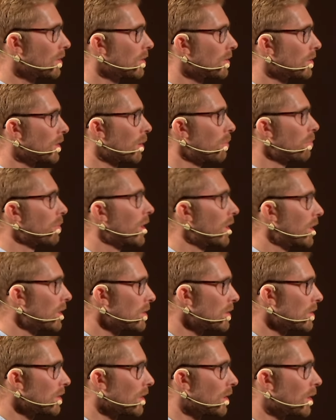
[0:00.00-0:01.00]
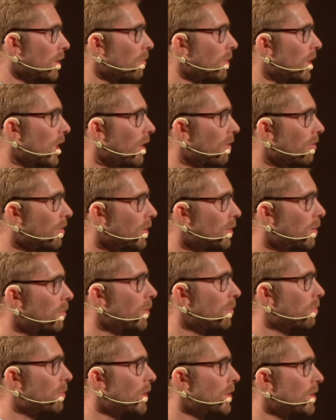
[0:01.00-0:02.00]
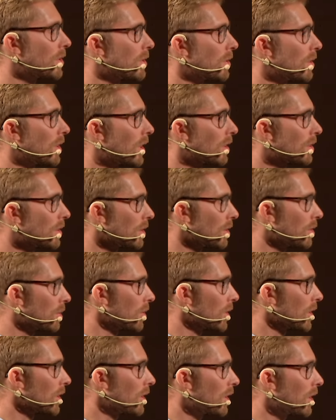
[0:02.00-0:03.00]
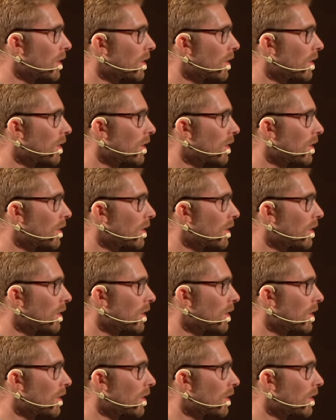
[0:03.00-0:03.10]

some parts, and then we have a human person actually doing